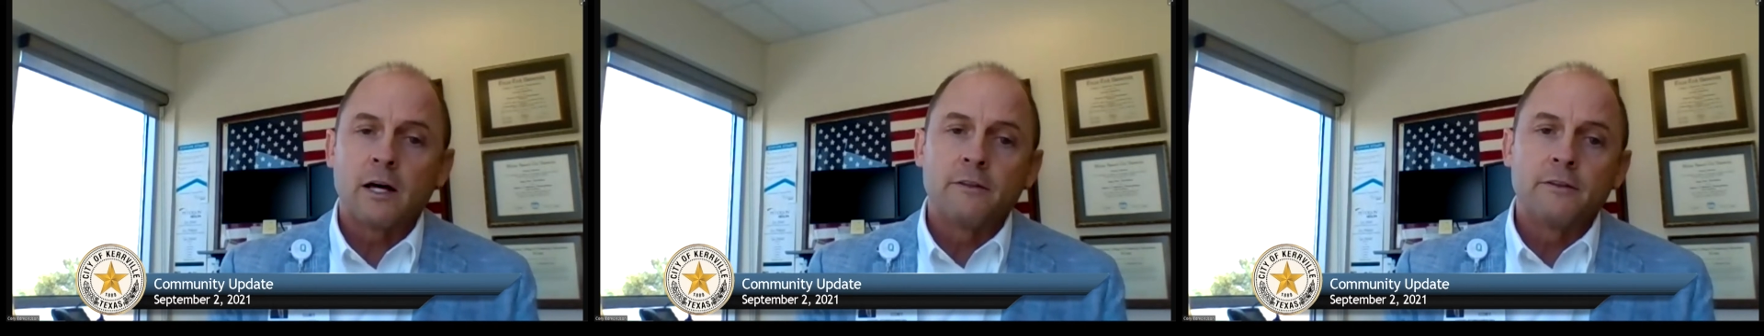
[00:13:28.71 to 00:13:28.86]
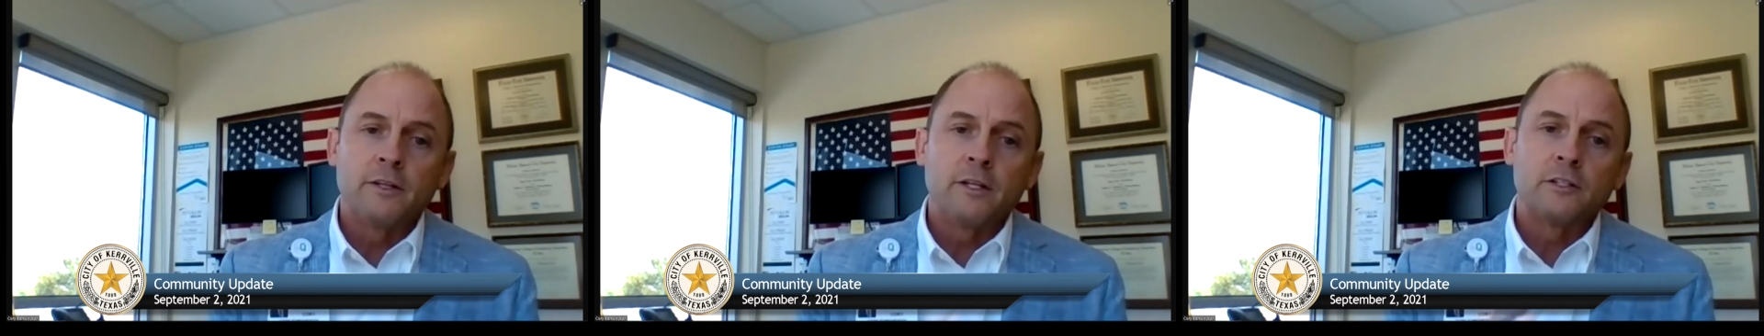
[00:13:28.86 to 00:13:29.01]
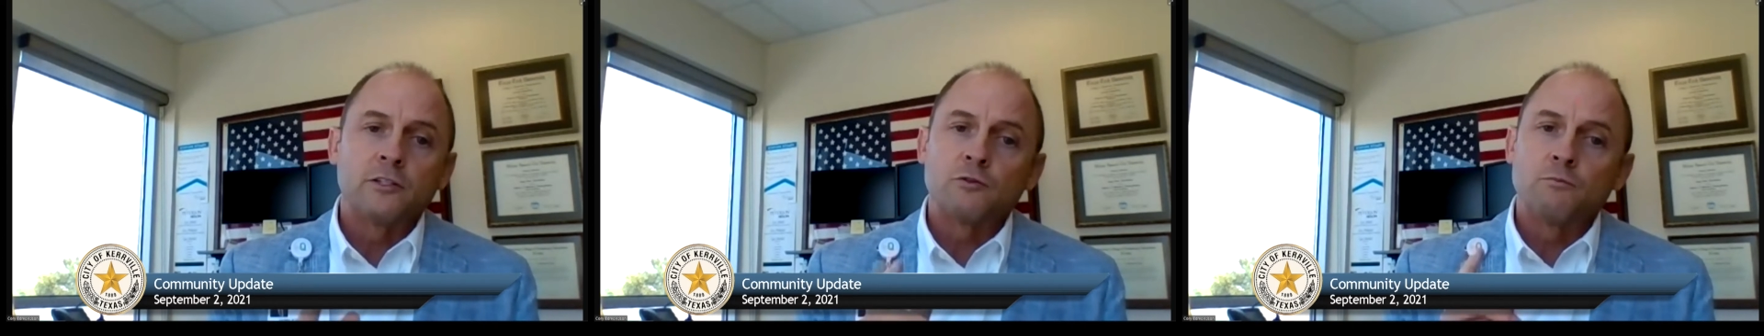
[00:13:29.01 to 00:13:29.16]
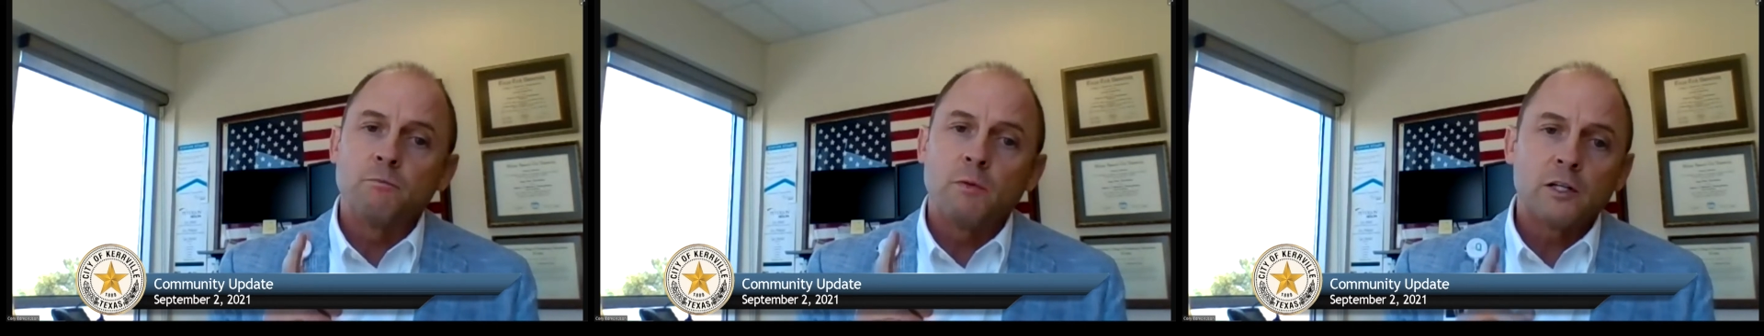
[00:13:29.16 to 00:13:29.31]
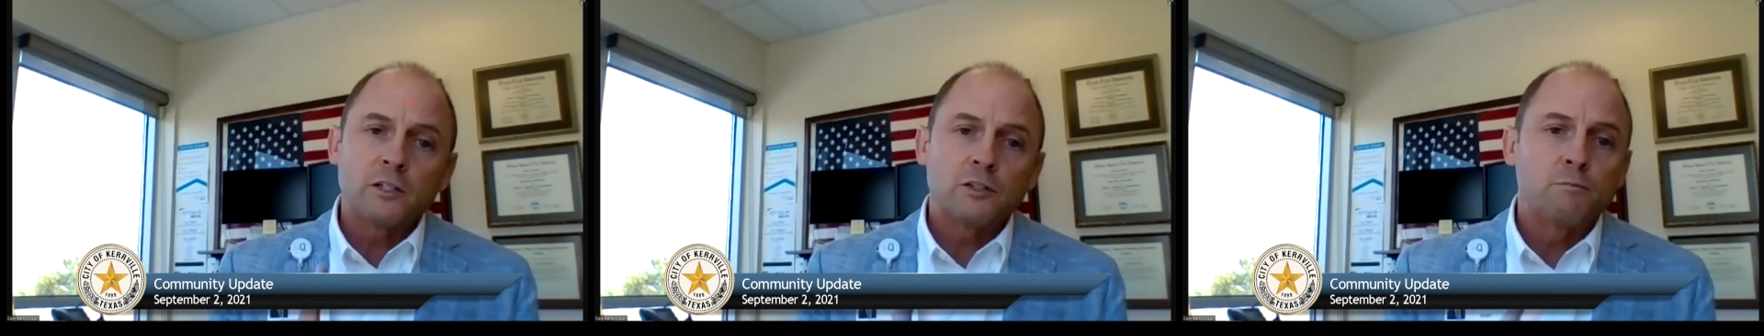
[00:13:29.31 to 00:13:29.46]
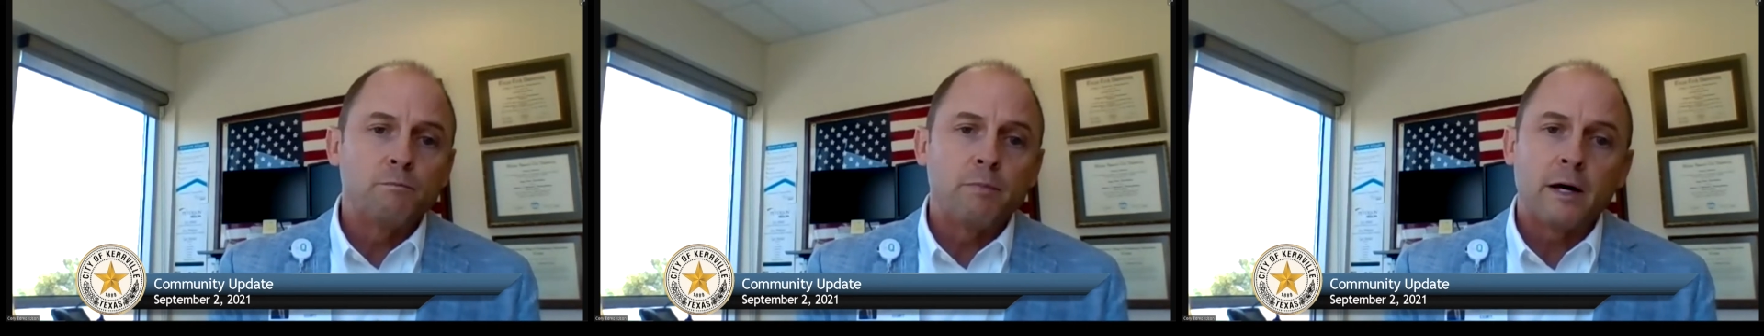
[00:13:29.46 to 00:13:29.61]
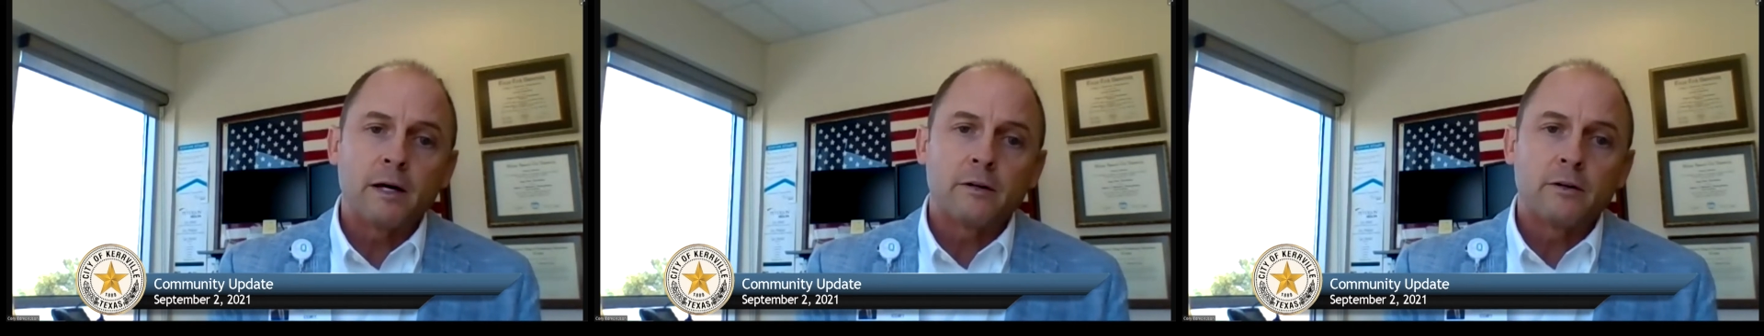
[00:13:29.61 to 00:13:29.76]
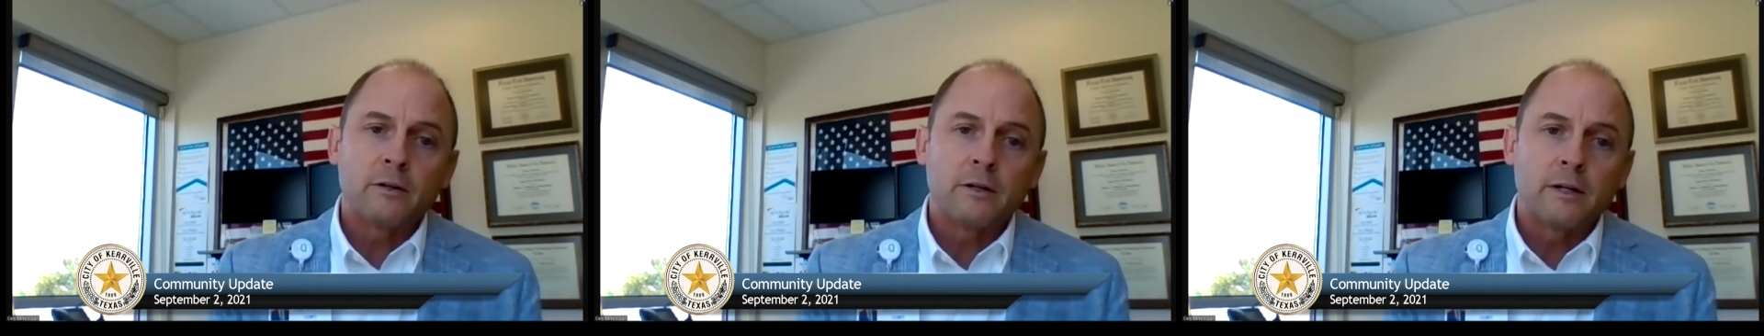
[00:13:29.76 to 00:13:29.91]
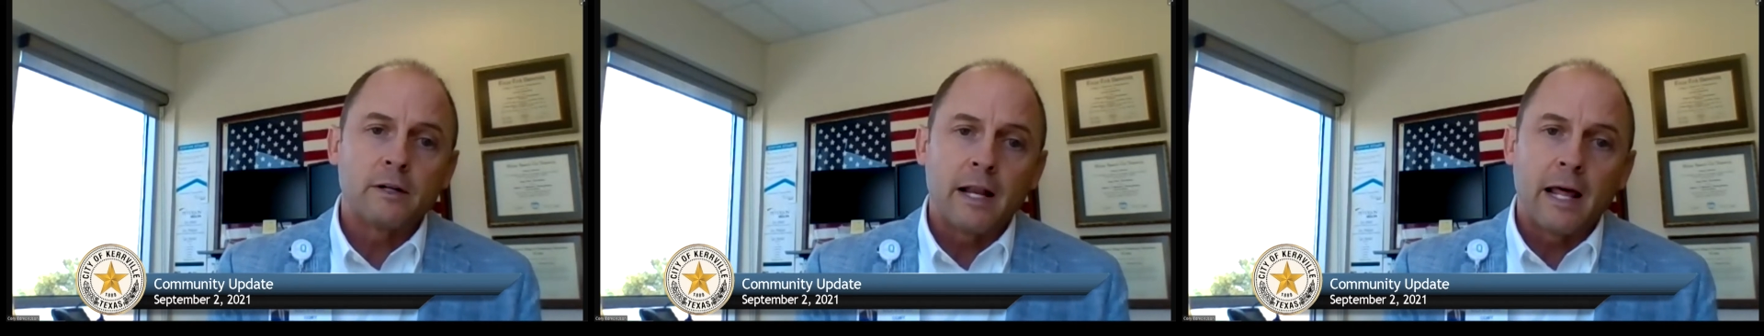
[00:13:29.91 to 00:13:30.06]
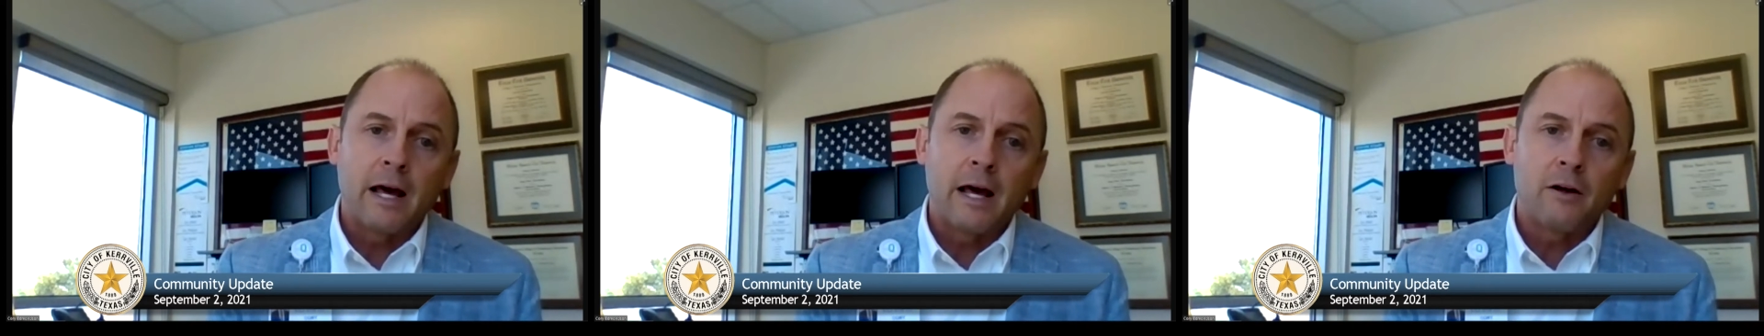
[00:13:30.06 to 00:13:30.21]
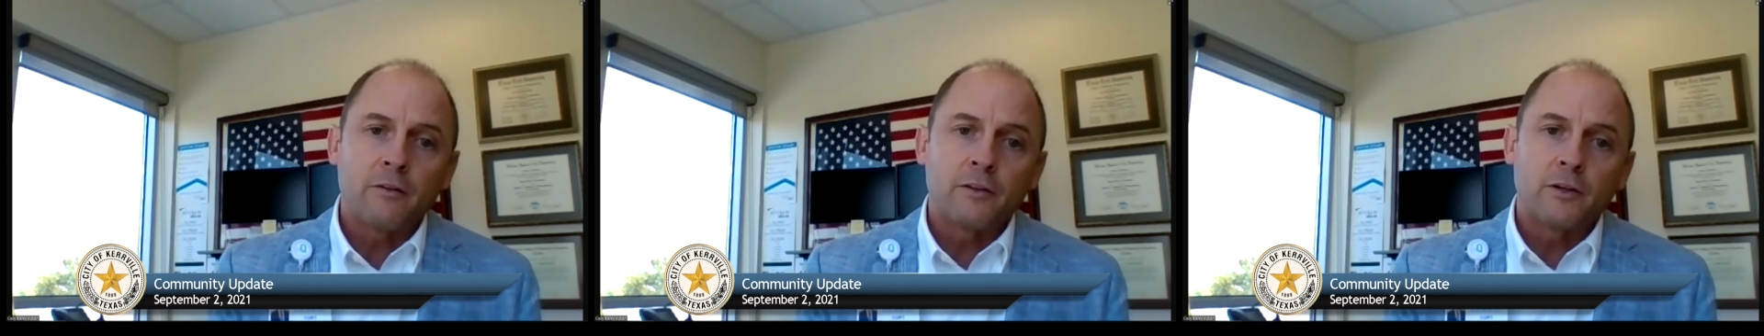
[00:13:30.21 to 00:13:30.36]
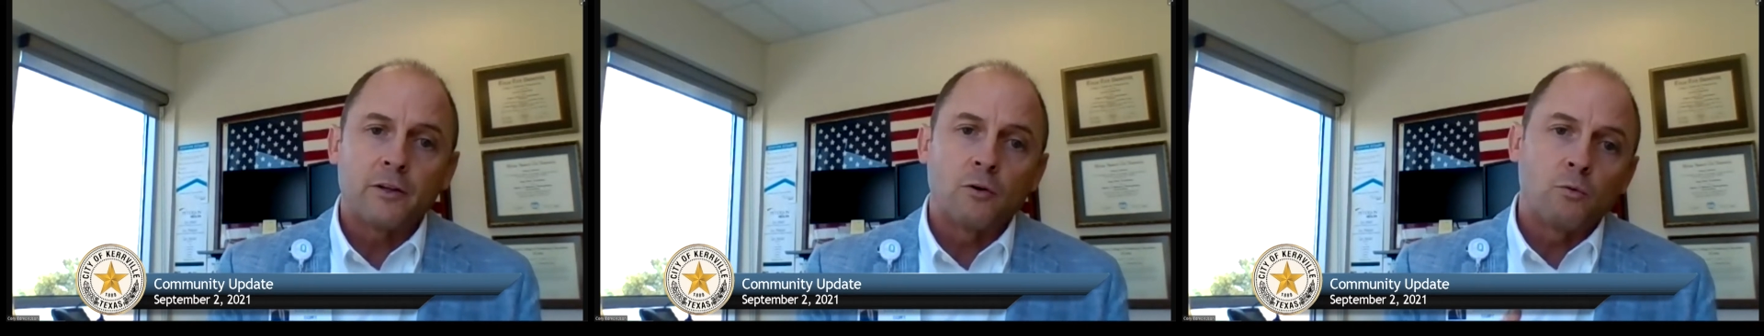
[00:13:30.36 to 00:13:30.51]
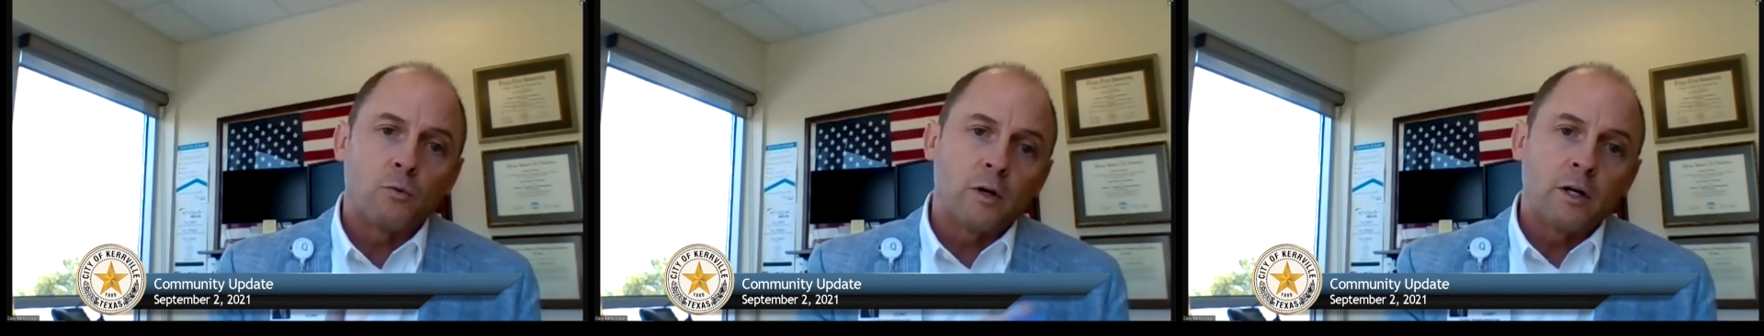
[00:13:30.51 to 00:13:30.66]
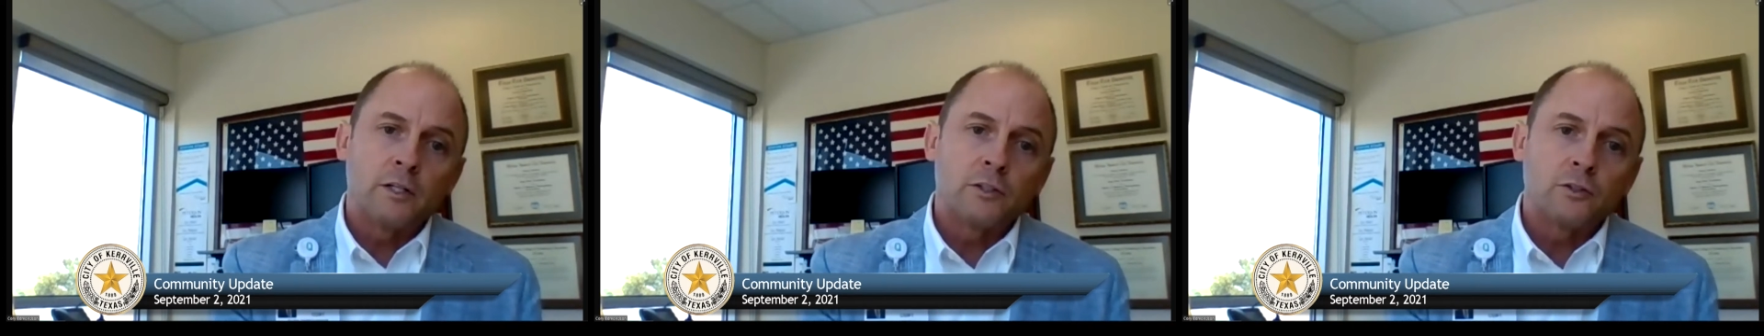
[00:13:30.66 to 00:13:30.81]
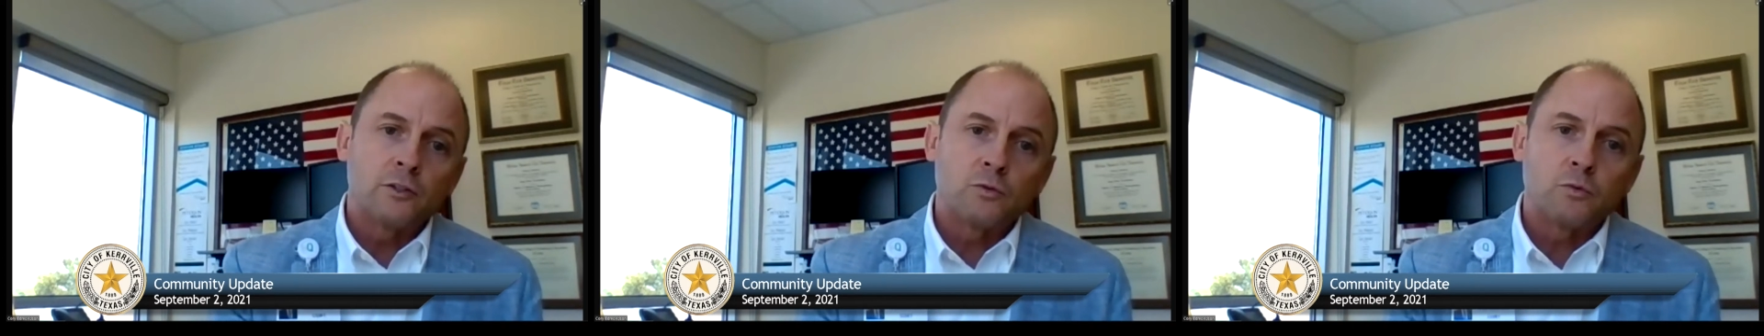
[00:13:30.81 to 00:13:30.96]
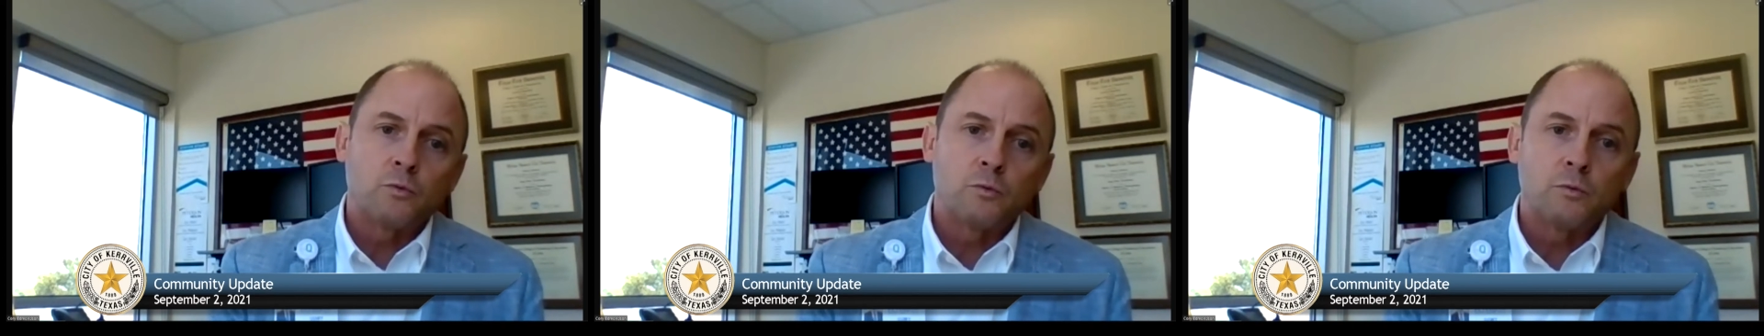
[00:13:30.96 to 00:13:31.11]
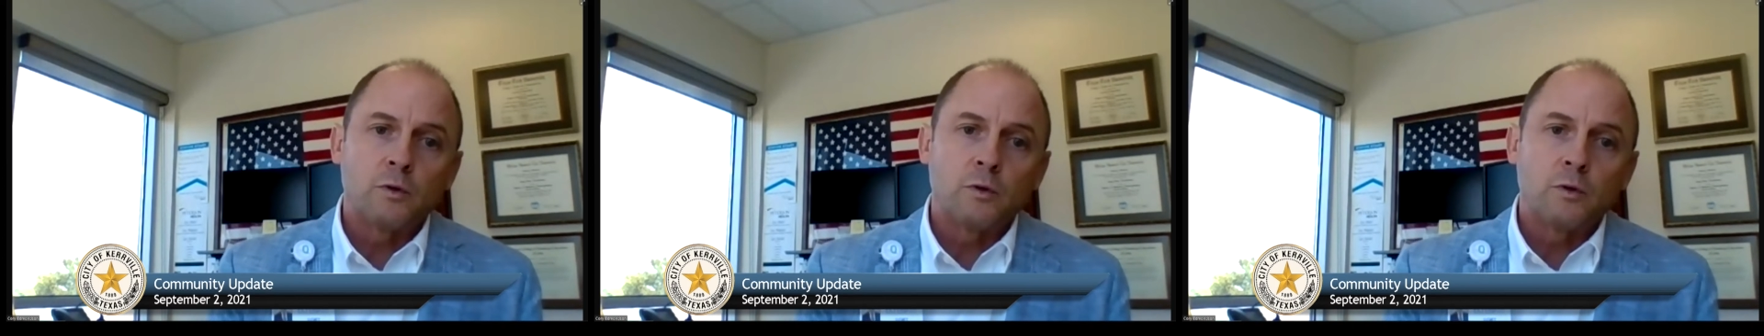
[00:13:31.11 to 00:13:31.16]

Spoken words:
It's much better now than it was